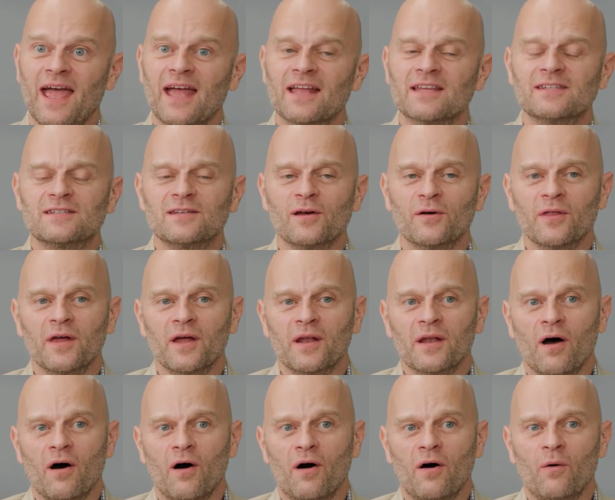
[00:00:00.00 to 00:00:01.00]
And so that
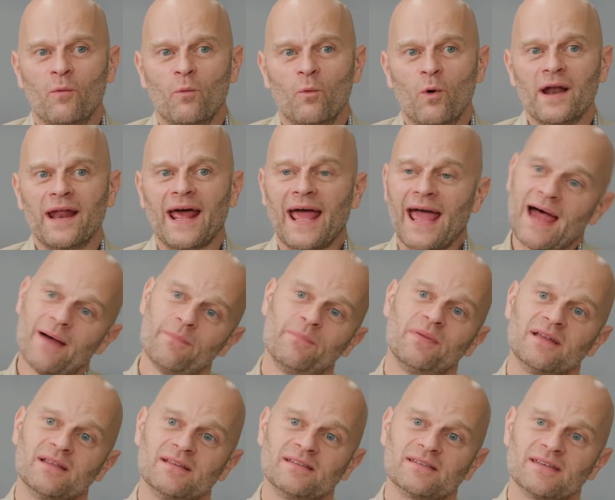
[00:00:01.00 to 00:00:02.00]
what
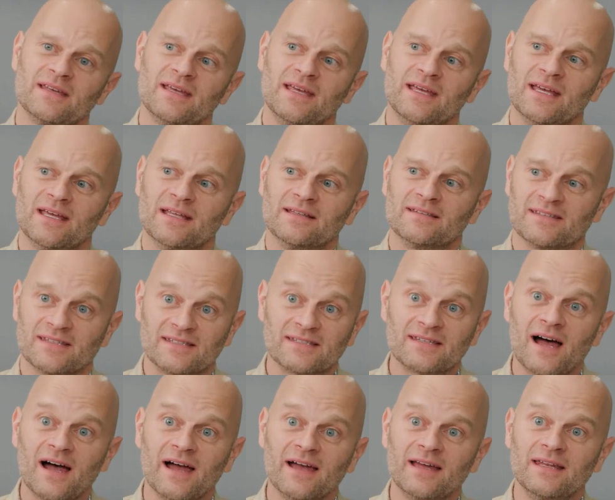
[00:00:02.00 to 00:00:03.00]
happens in
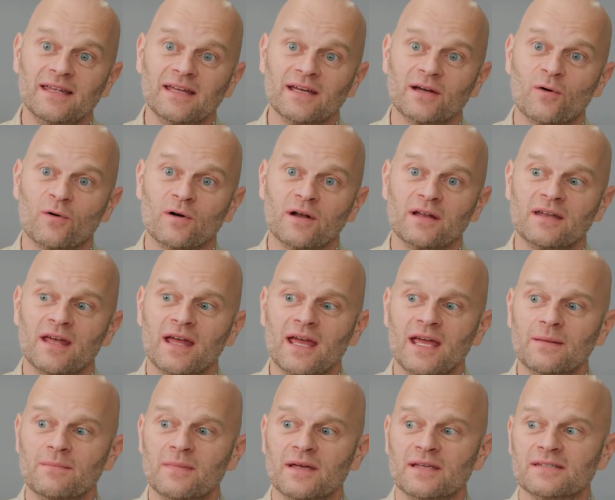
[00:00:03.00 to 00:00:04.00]
society, according to
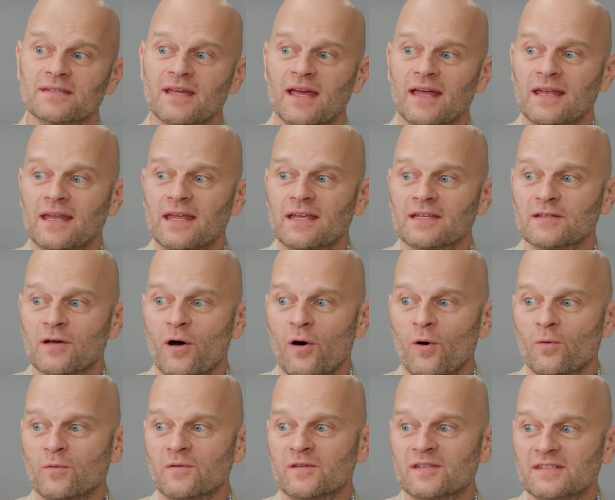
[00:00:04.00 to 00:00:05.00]
Amos, and his
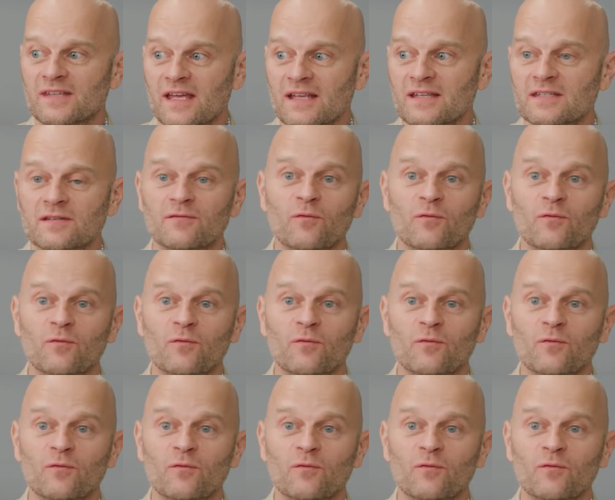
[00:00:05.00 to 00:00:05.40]
own sense of